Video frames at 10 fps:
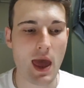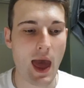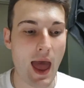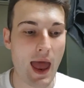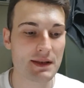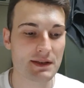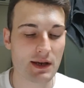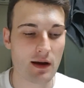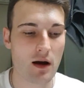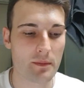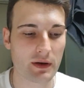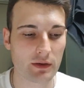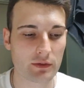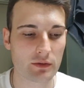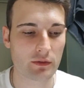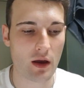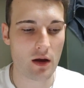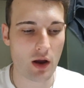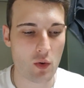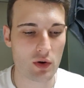And I'm going
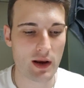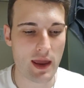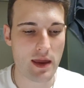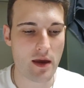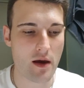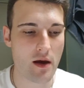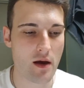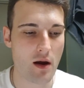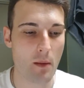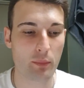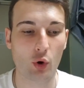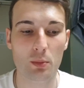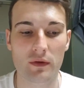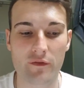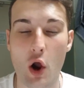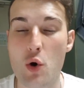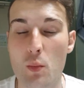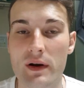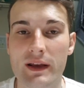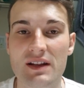to go on a Bournemouth home
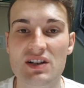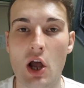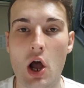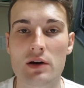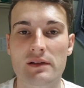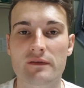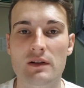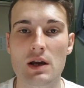win against Cardiff.